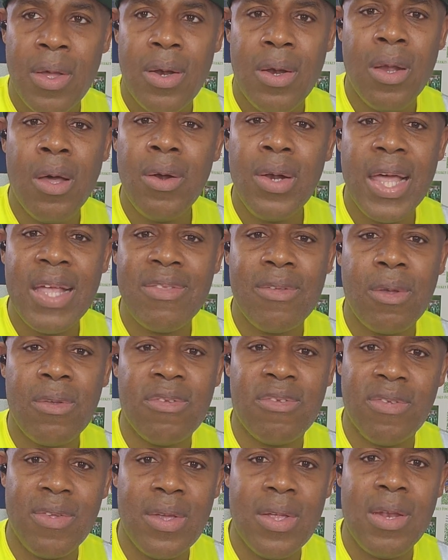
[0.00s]
not let
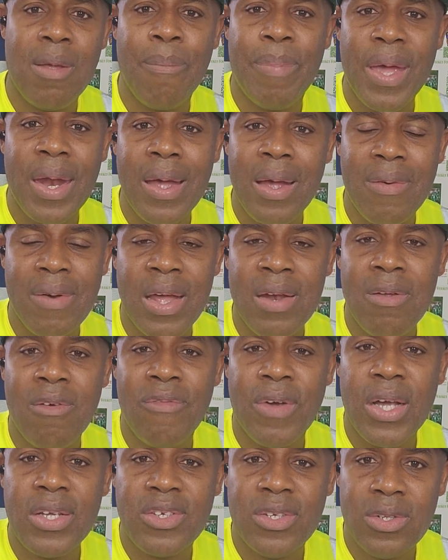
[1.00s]
us see the burial ground
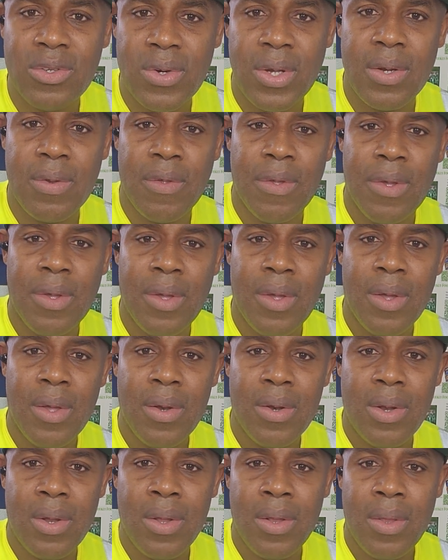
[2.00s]
of our children.
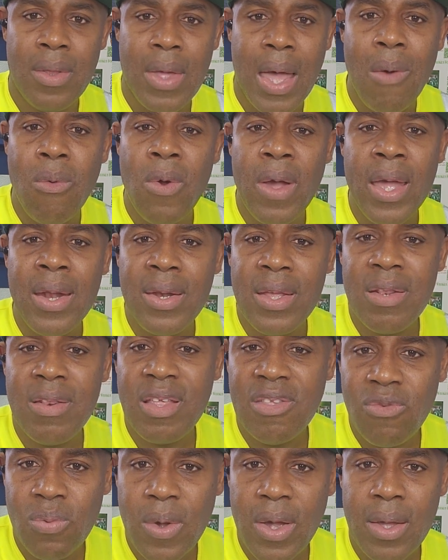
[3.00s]
I will end it
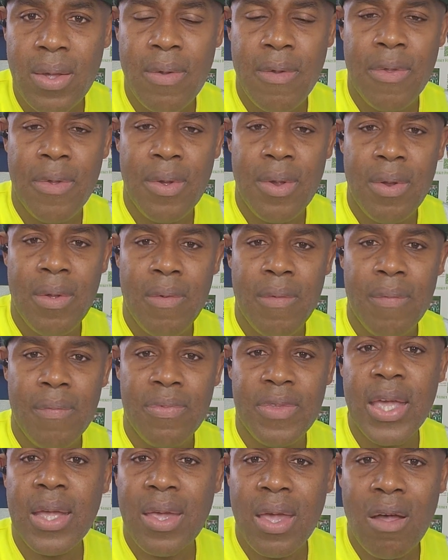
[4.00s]
this way.
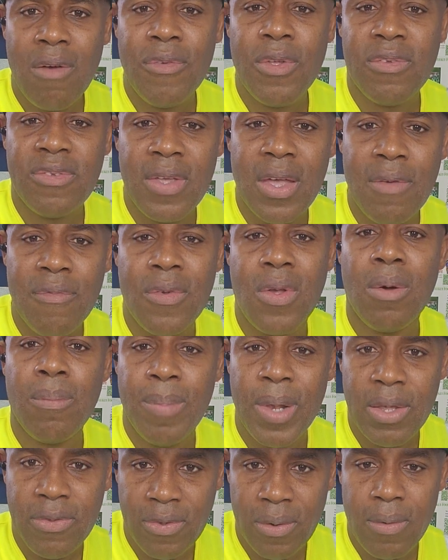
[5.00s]
Take care of yourself. God
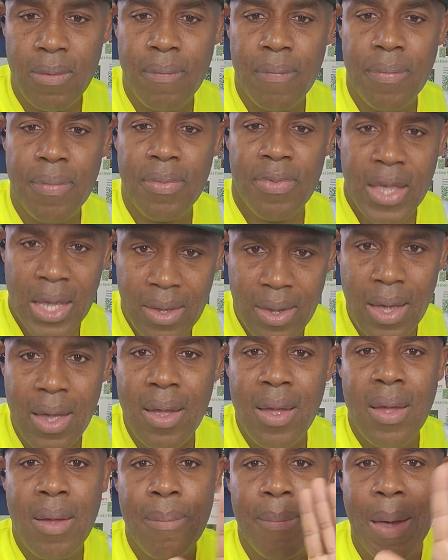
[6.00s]
bless you. Take care.
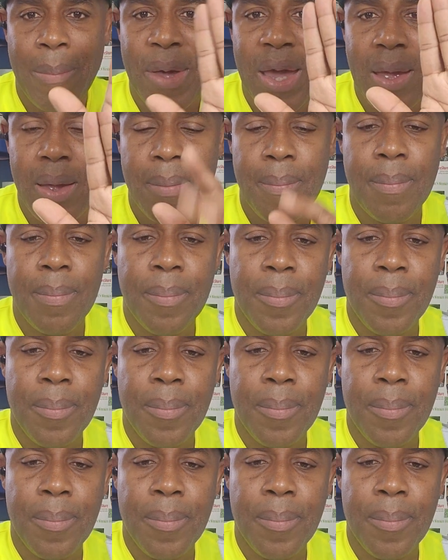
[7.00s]
Bye-bye.